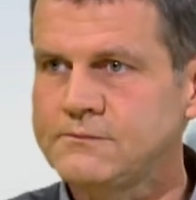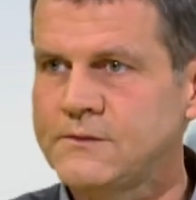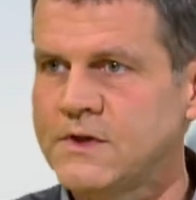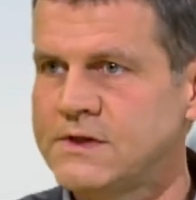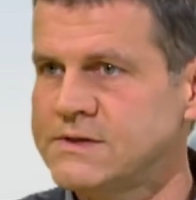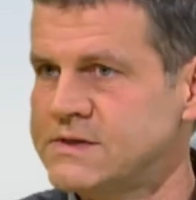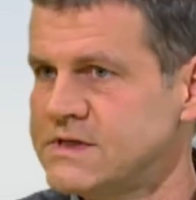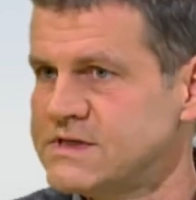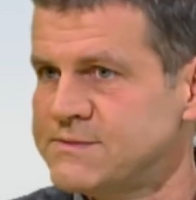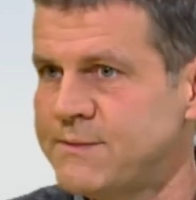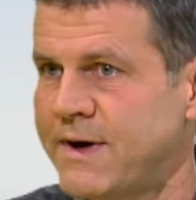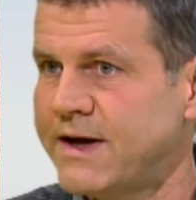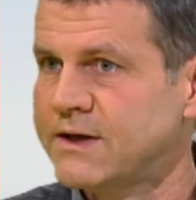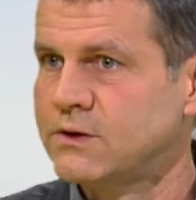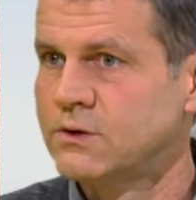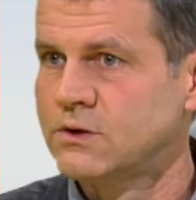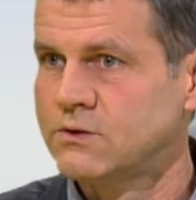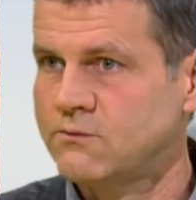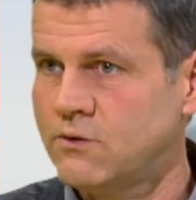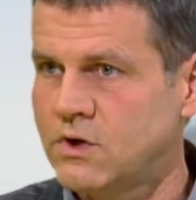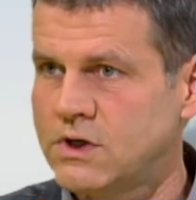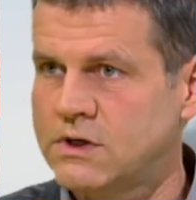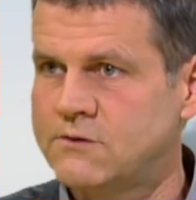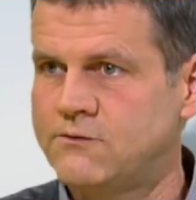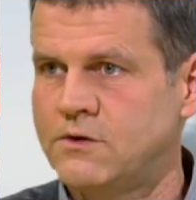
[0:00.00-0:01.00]
this might
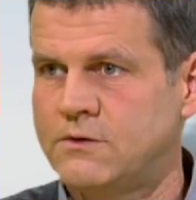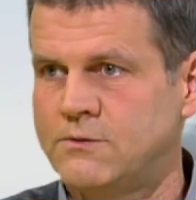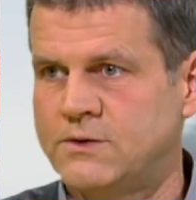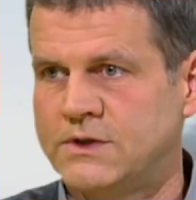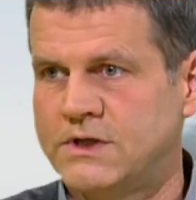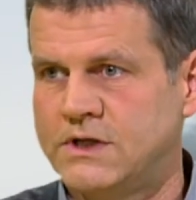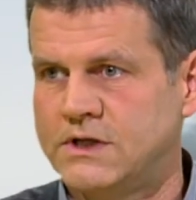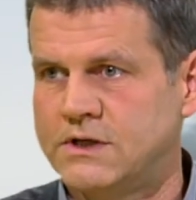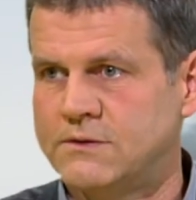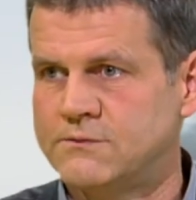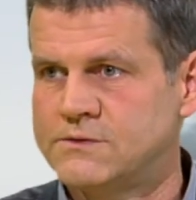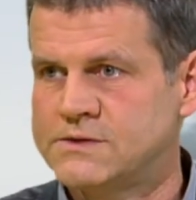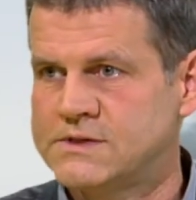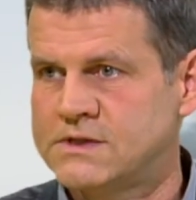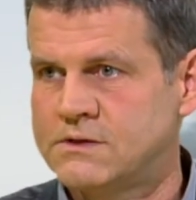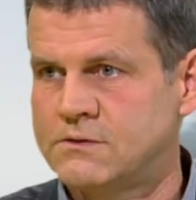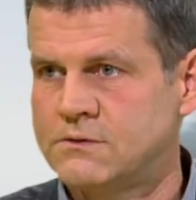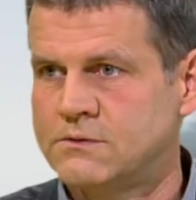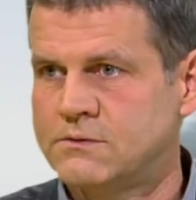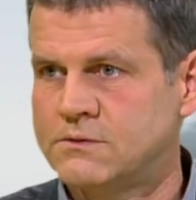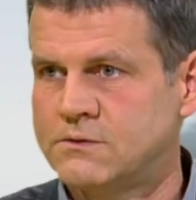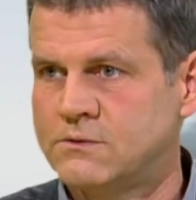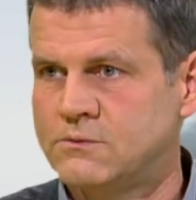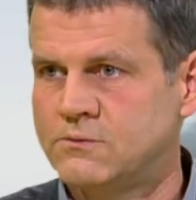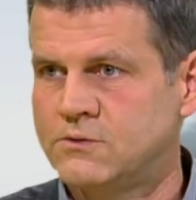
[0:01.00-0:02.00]
not work for one year.
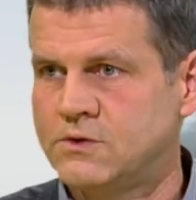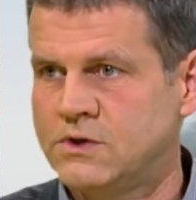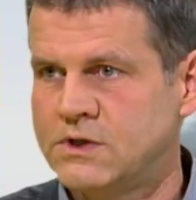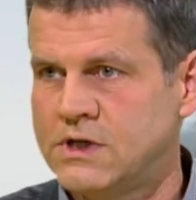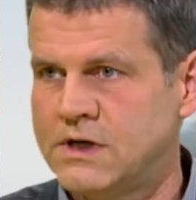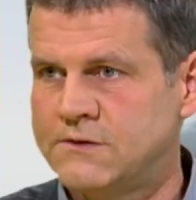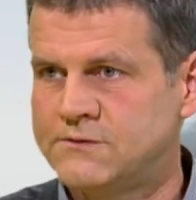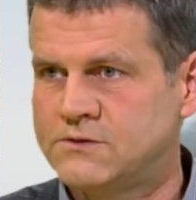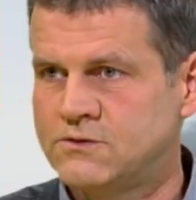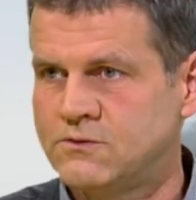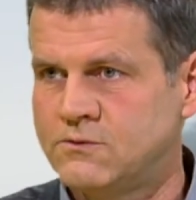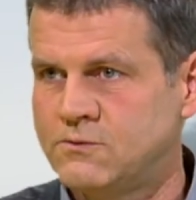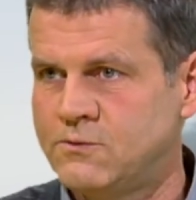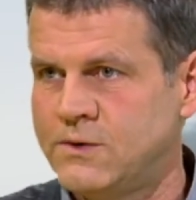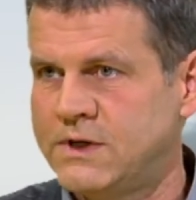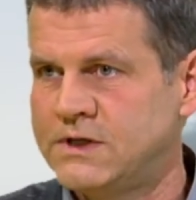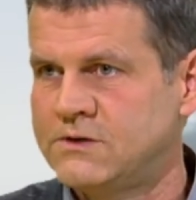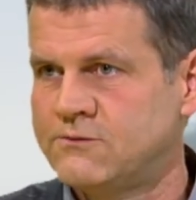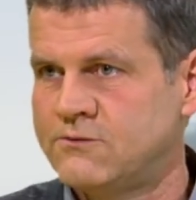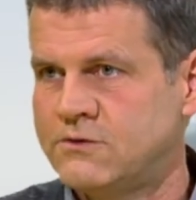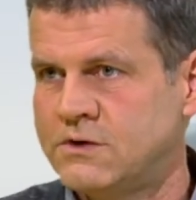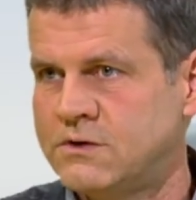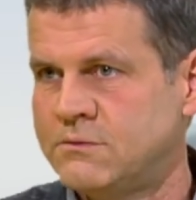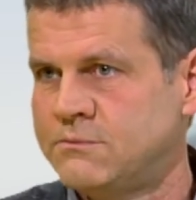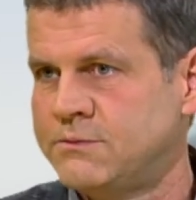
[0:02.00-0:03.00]
So you, you have to
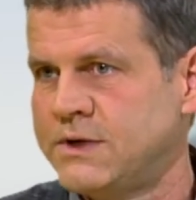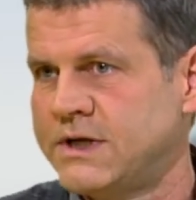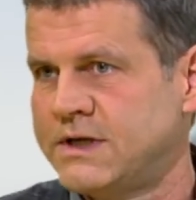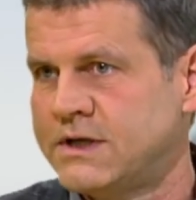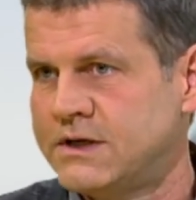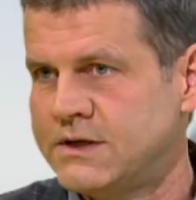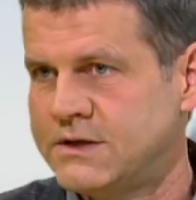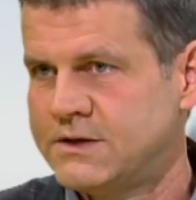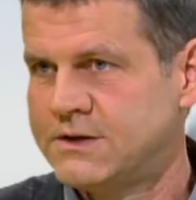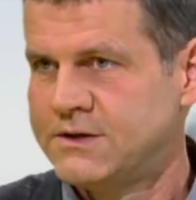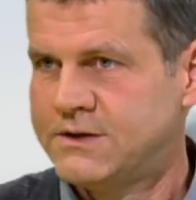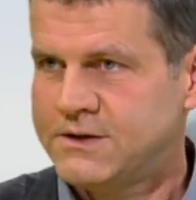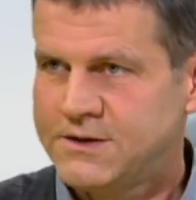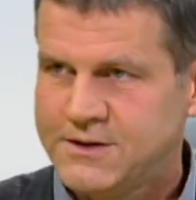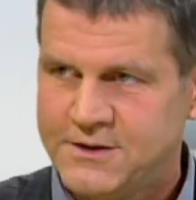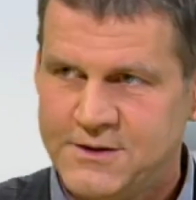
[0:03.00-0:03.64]
wait for better